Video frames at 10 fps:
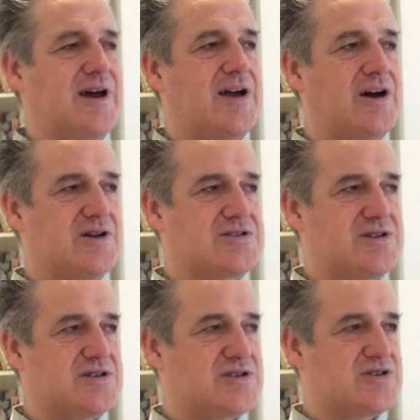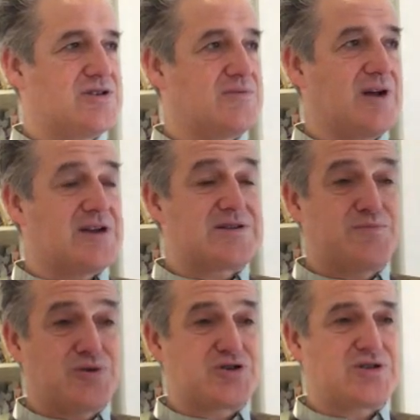And artists that like to
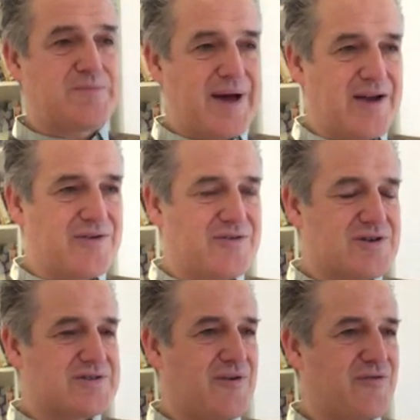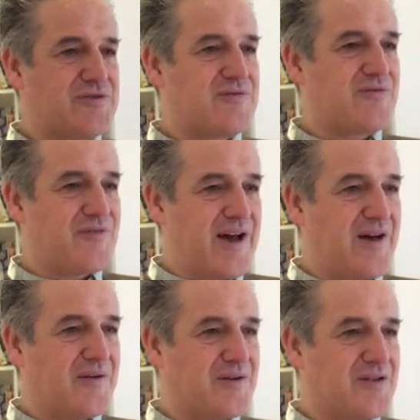push the boundaries have often
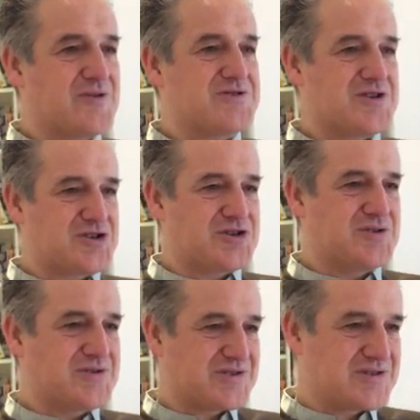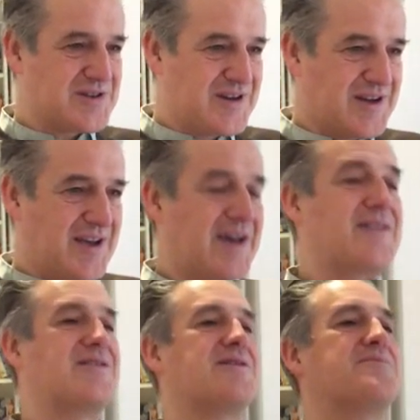found those issues in